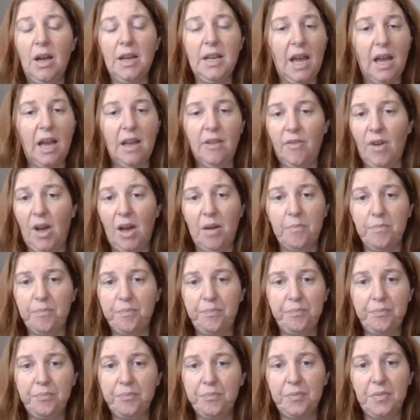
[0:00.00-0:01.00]
gave up.
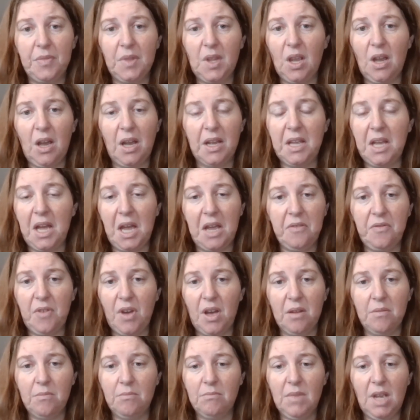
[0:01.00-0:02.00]
I gave
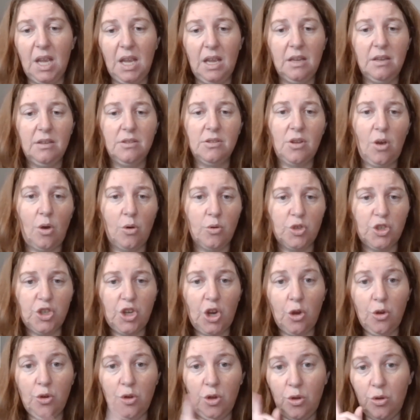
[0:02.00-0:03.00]
up, and I'll
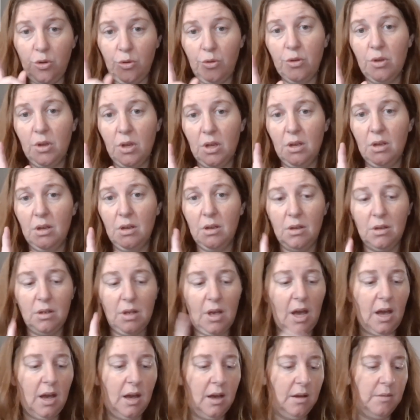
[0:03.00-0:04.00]
show you.
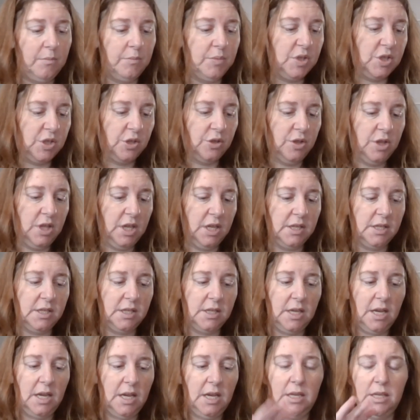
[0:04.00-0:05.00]
So
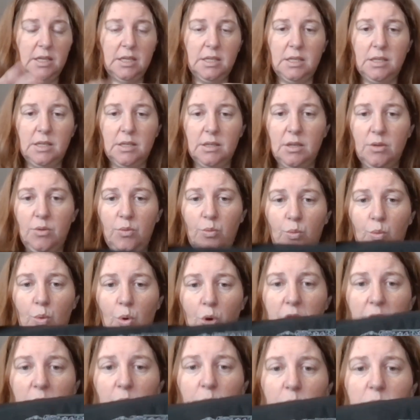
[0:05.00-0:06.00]
this is
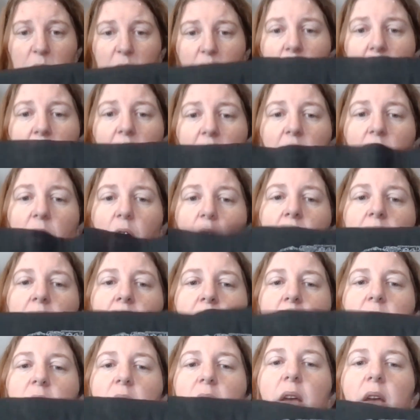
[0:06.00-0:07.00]
what it was looking
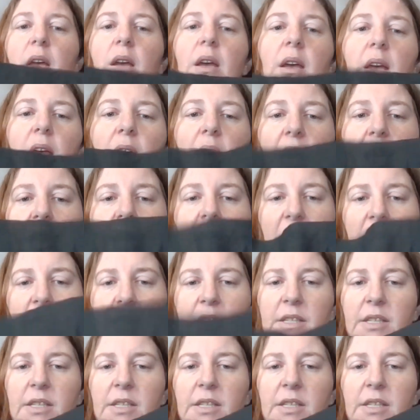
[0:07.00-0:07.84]
like, and at a